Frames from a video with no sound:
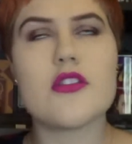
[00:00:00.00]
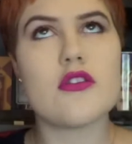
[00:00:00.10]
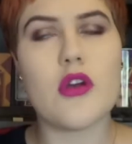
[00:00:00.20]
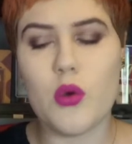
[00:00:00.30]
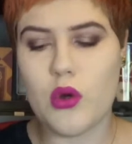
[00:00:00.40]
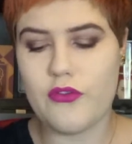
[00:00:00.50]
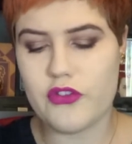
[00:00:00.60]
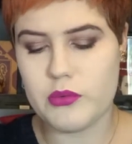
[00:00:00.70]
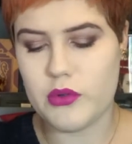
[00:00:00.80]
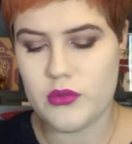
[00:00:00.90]
so
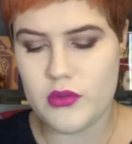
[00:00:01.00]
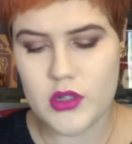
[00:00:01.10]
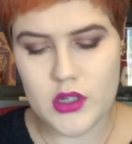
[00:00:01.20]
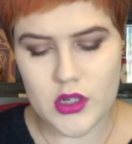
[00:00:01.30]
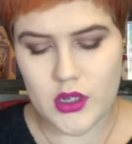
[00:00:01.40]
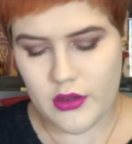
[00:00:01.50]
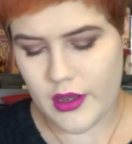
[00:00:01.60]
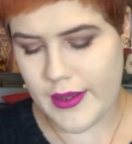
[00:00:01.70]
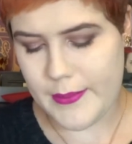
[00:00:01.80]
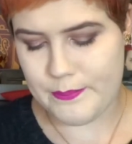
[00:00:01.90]
comfortable.
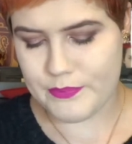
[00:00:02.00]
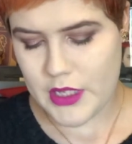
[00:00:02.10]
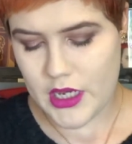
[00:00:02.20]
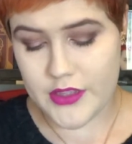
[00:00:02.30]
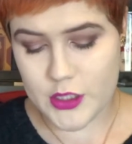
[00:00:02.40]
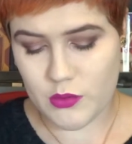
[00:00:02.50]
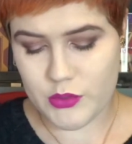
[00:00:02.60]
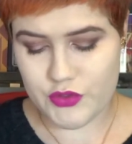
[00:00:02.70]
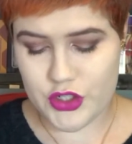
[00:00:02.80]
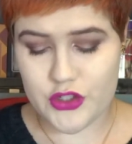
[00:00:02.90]
And this one
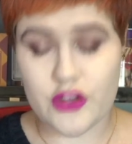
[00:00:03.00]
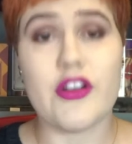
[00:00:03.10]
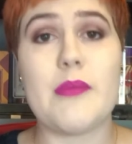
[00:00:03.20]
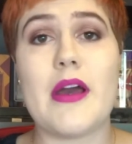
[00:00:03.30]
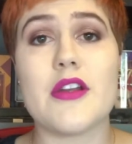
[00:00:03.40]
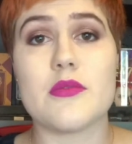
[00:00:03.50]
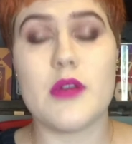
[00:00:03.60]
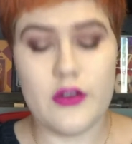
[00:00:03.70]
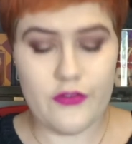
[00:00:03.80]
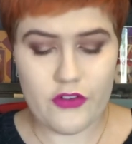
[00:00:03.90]
was reduced to £3 as
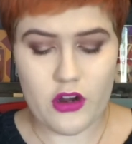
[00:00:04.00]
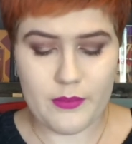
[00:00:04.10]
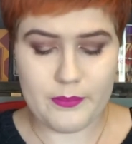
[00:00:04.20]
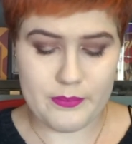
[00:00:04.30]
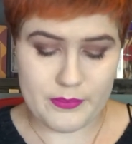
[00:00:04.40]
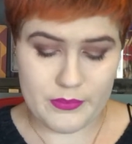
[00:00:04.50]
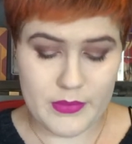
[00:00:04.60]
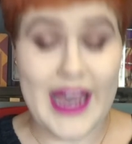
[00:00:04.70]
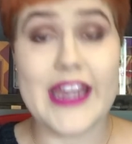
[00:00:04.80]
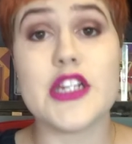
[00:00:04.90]
well from
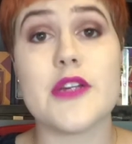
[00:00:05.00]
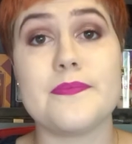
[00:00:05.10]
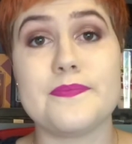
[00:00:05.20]
£8.